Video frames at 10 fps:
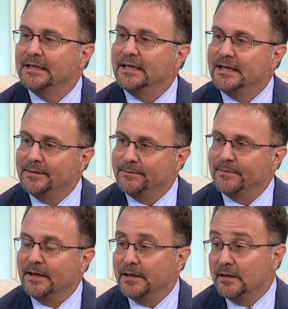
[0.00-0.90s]
um,
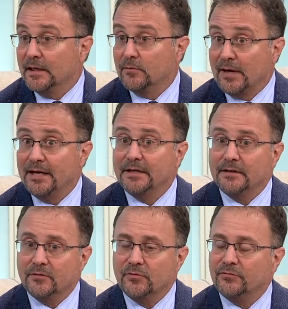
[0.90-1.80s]
and, and Brandon
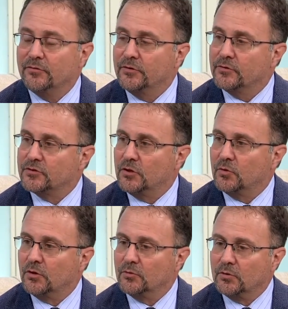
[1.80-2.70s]
and Riverview. So
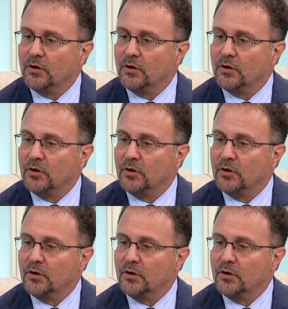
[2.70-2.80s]
we're, we're